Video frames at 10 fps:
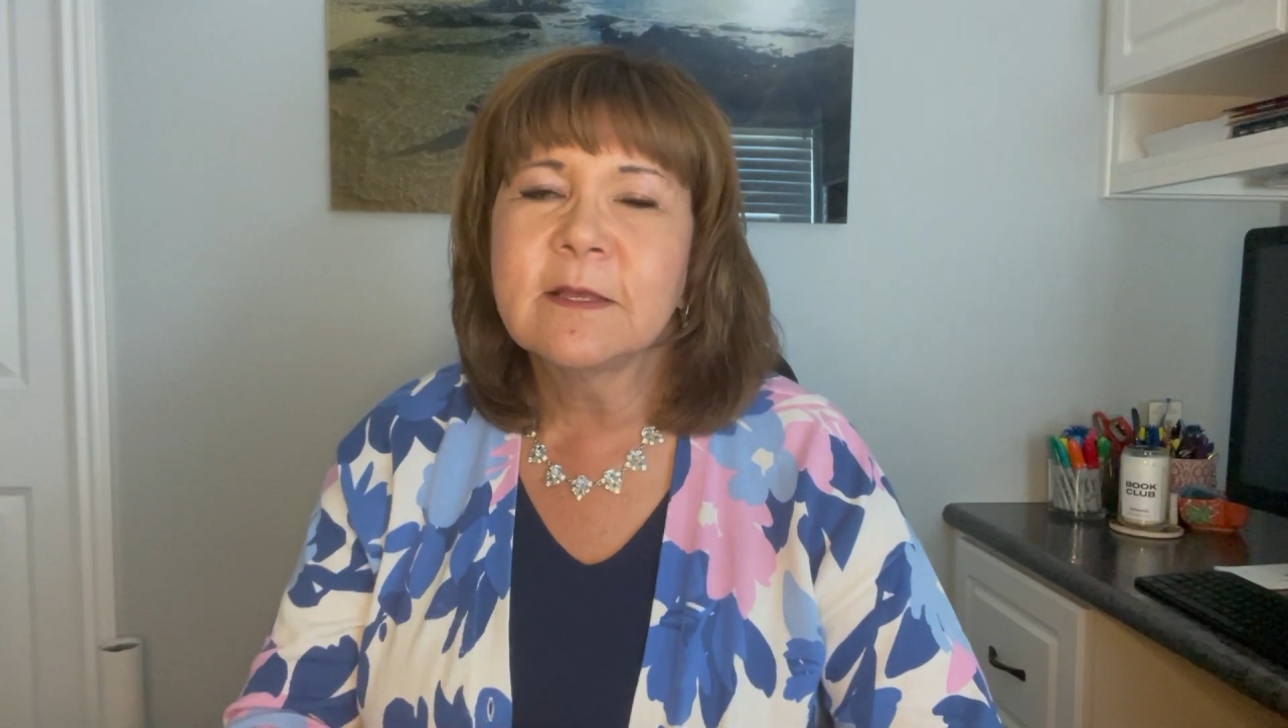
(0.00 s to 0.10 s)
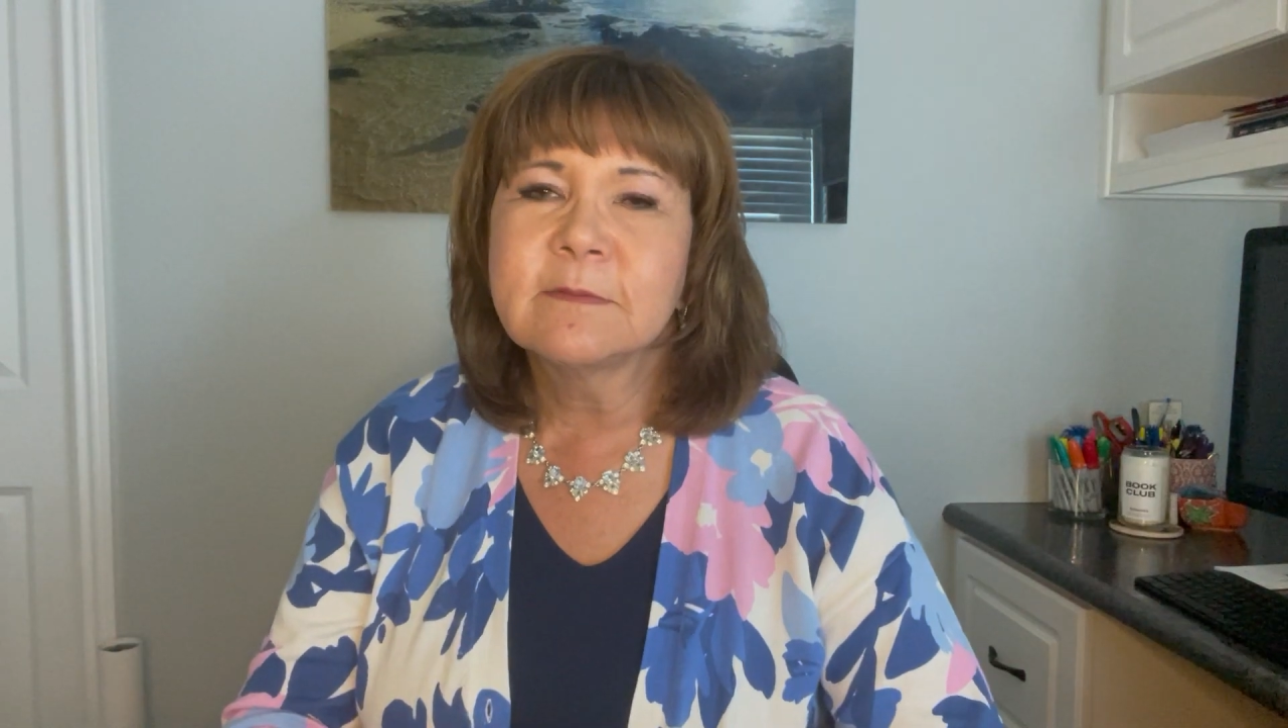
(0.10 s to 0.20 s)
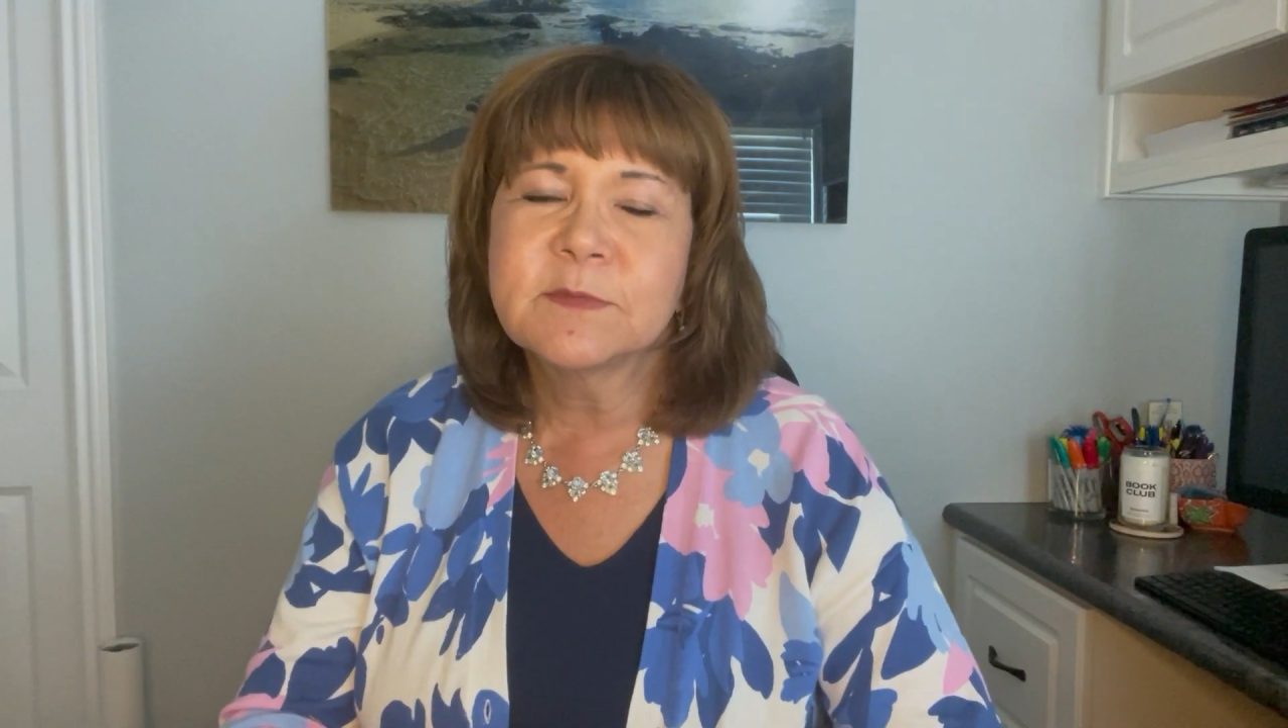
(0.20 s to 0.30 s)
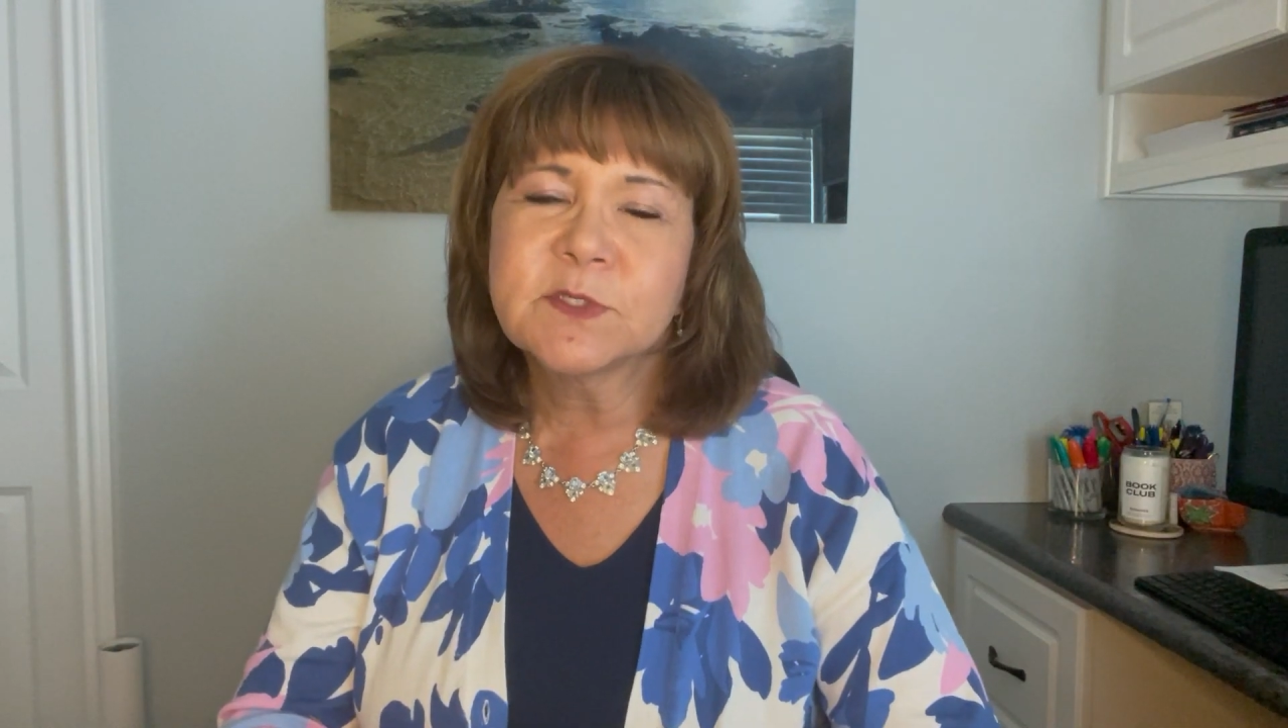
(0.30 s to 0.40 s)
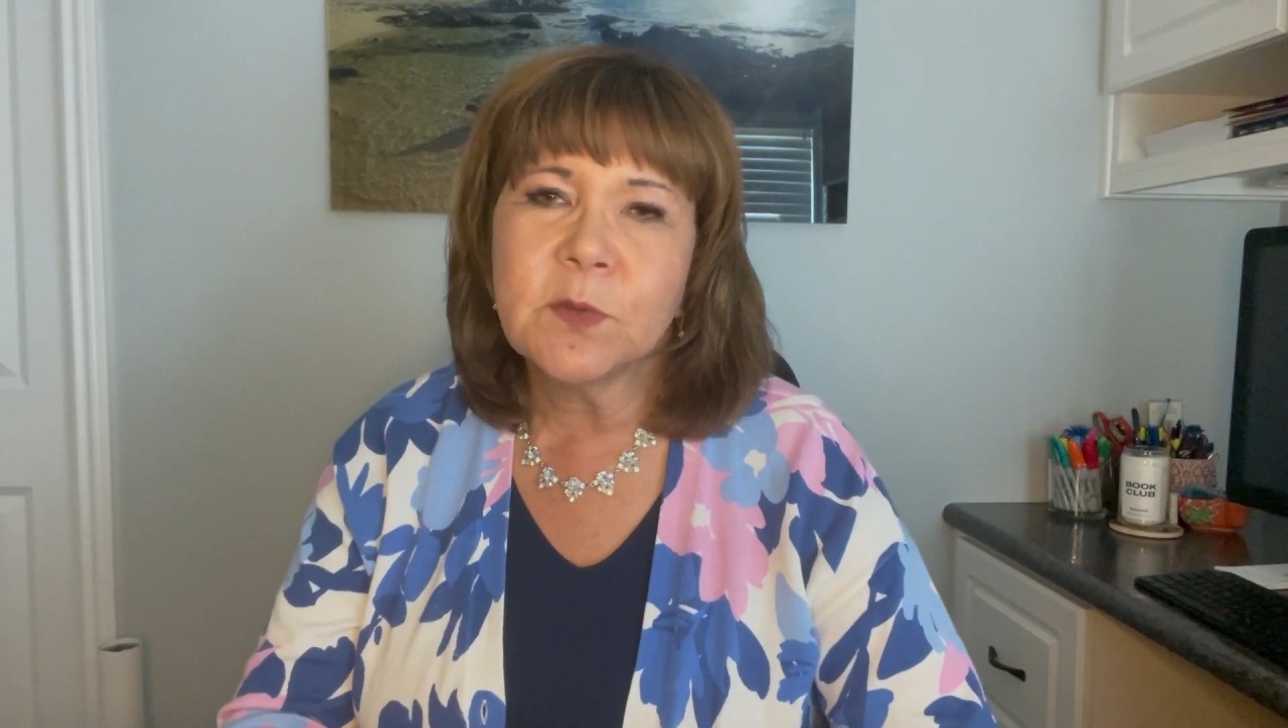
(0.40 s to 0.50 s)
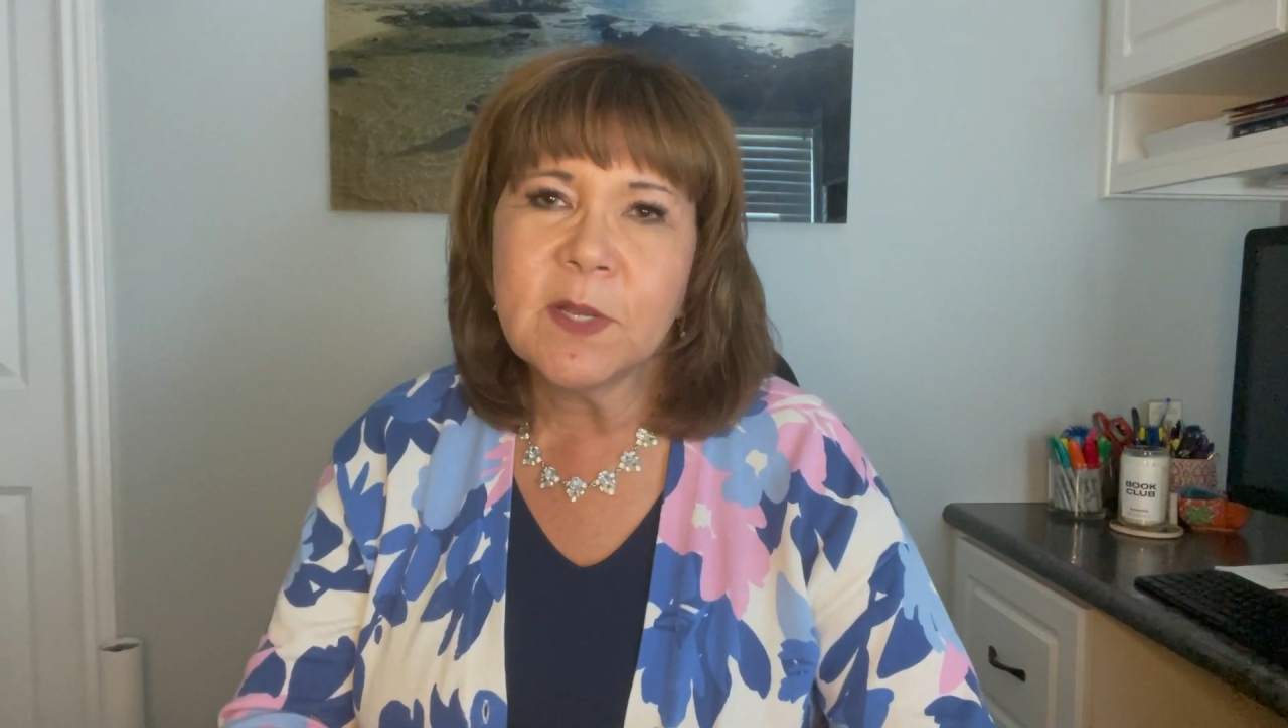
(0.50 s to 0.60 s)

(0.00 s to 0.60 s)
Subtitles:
So